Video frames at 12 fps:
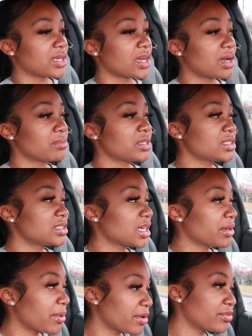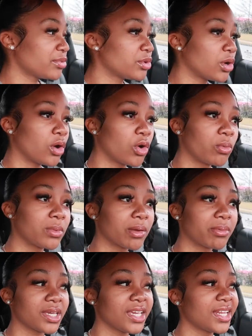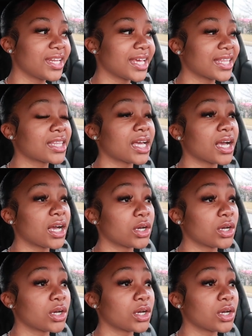yeah, I'm gonna take my food home and I'm gonna eat it at the